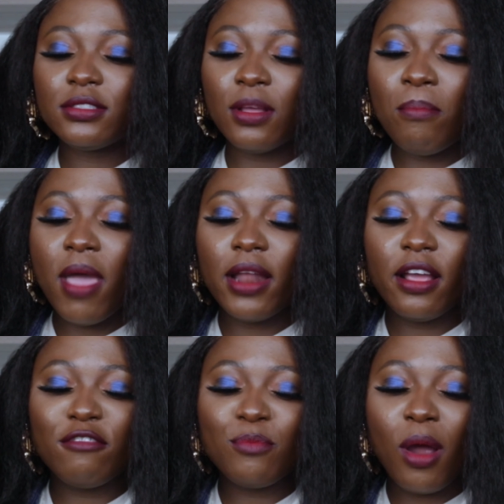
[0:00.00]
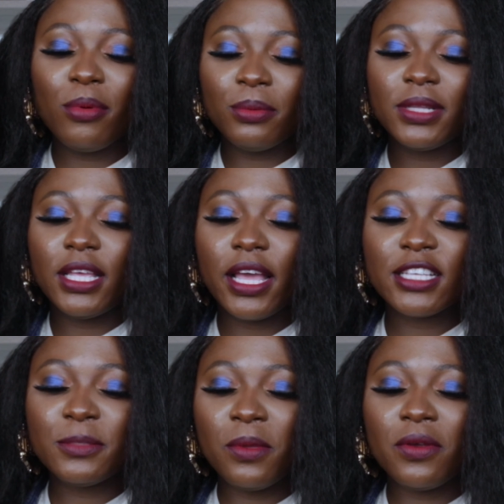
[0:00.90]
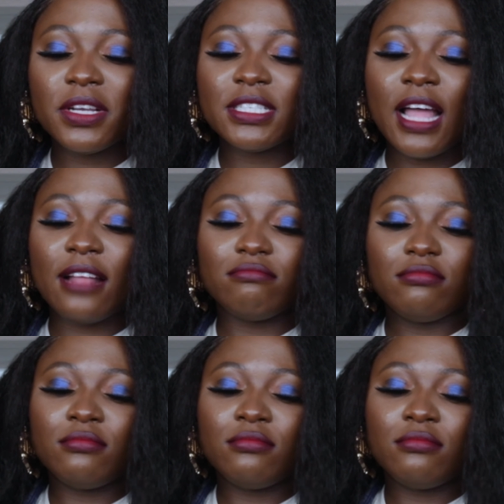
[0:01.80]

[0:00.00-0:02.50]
some men have probably experienced that